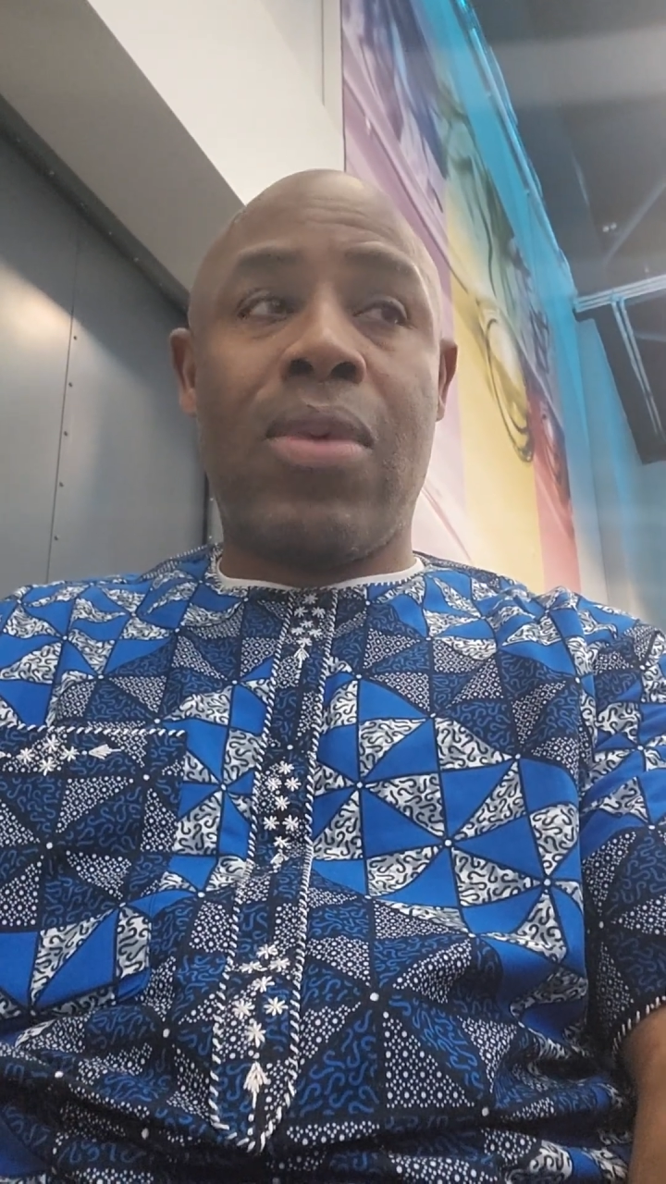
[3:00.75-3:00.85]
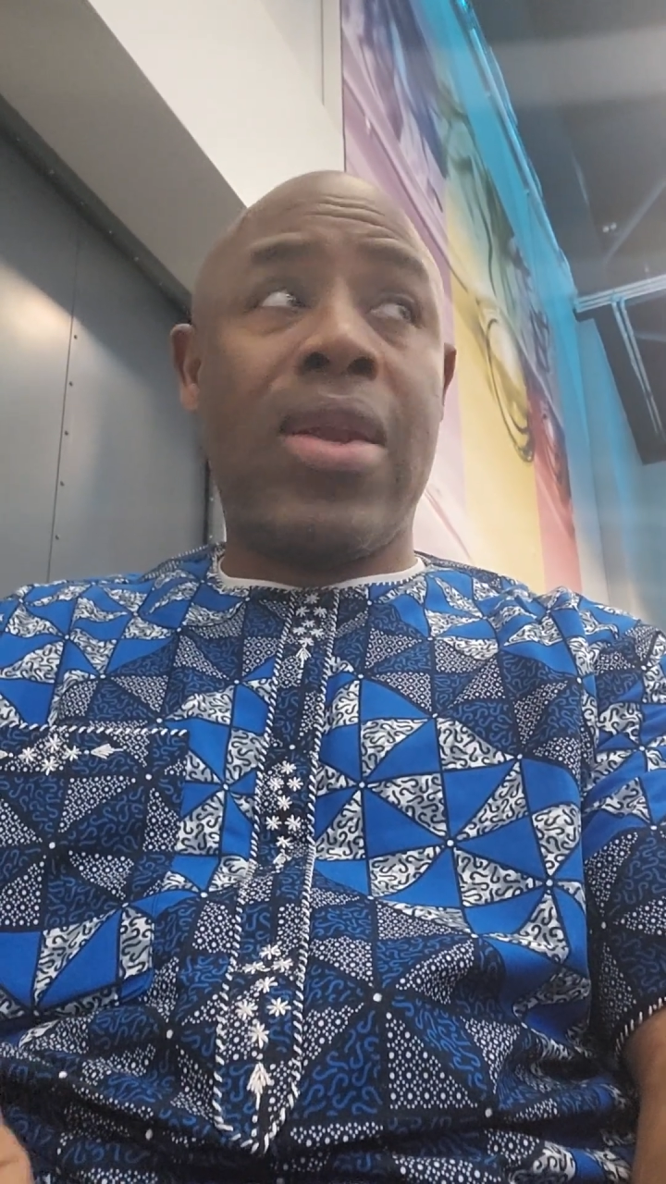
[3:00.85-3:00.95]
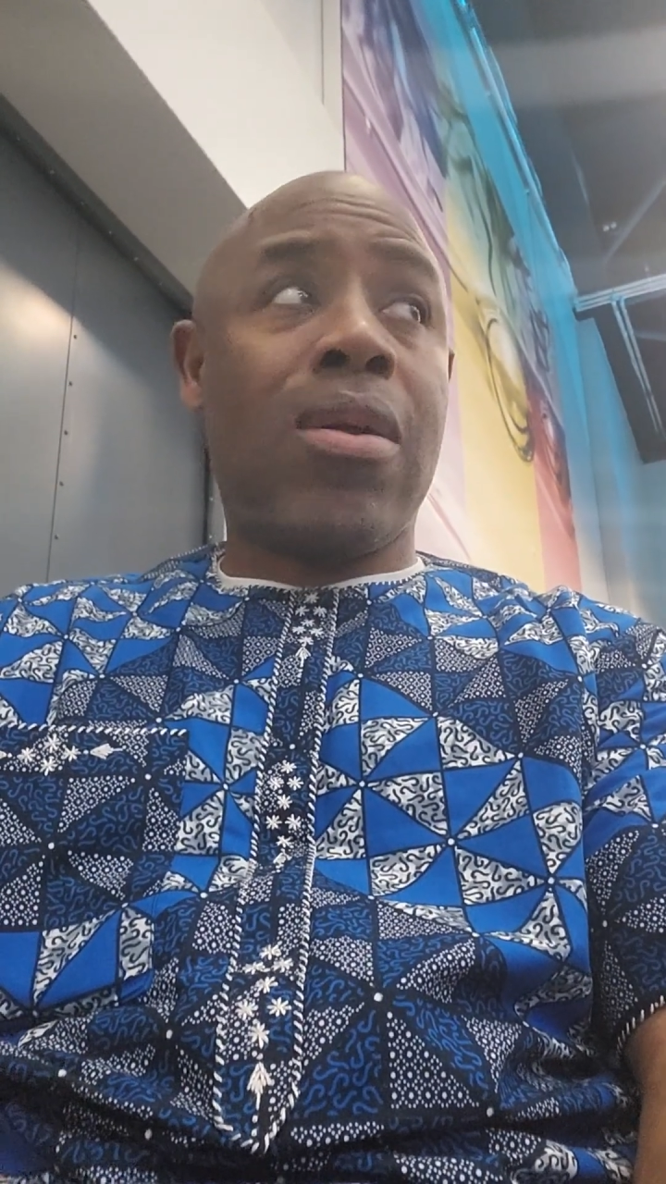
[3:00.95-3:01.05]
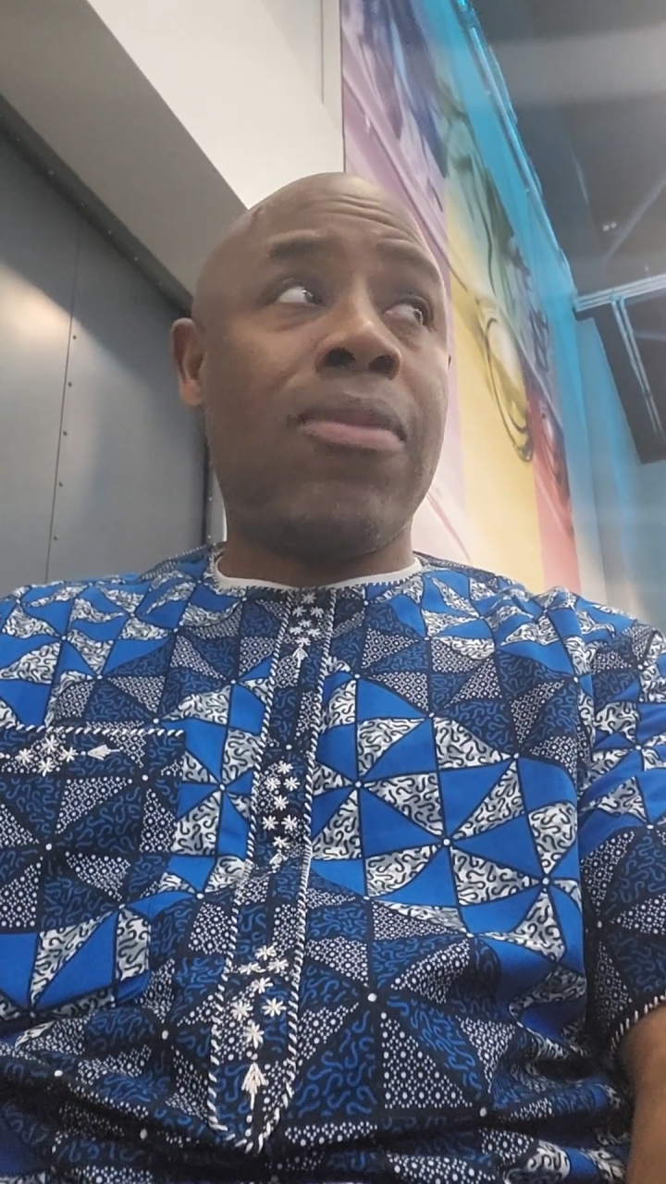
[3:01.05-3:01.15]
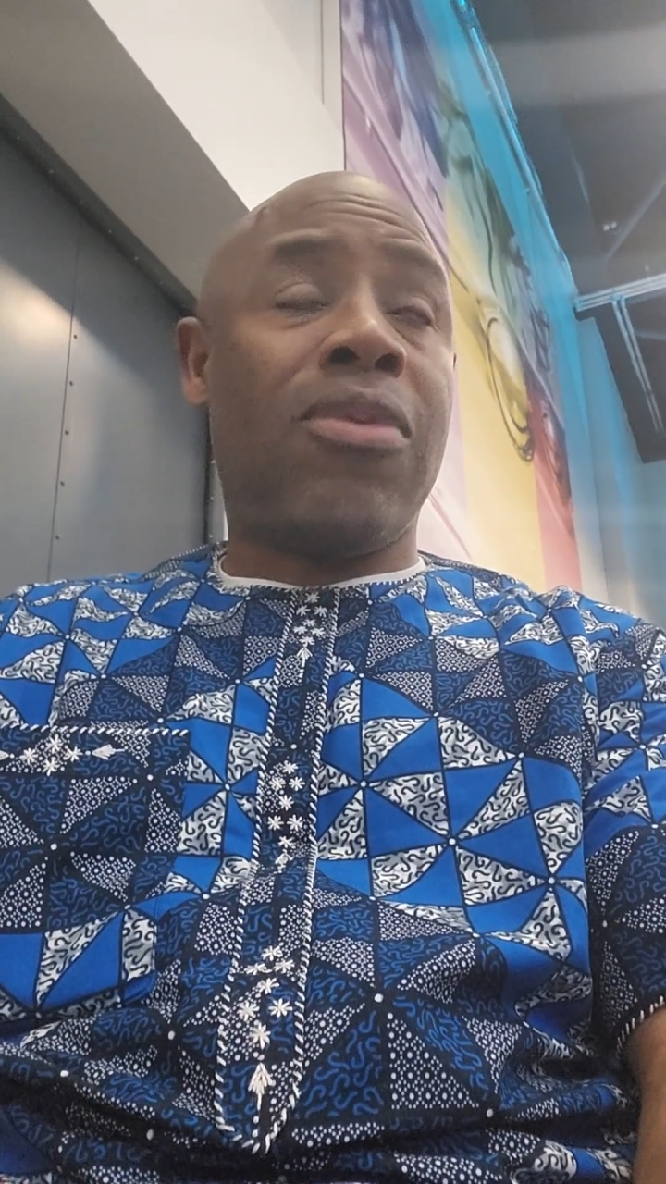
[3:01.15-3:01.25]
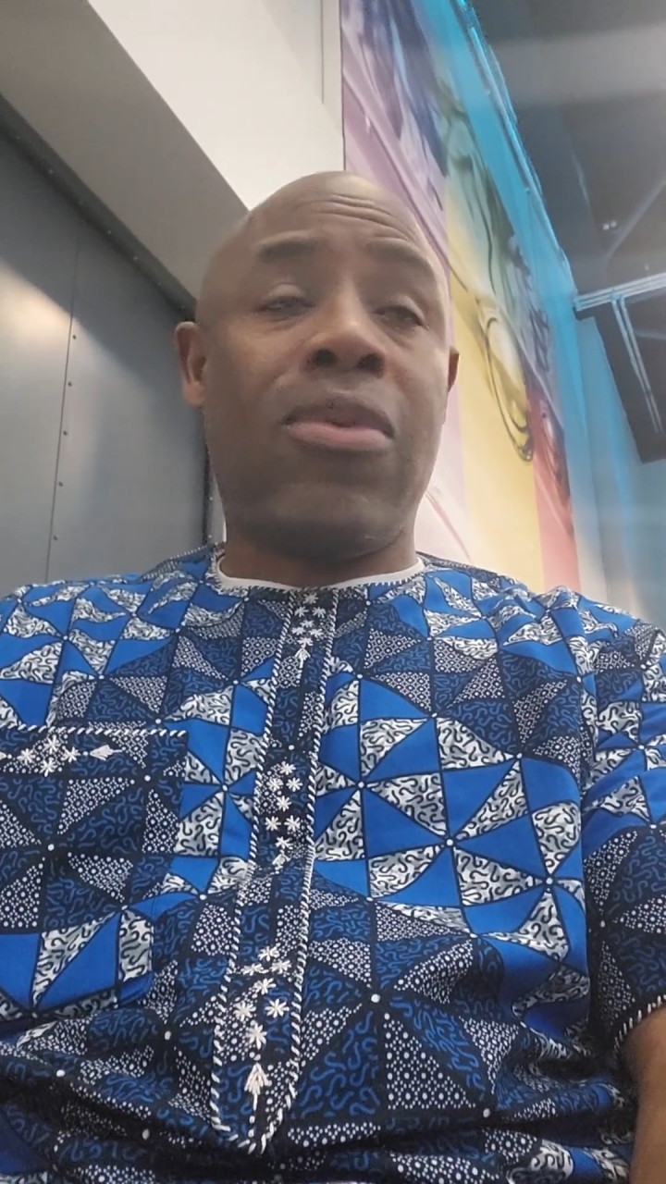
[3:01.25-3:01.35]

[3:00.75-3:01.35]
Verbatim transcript: when it comes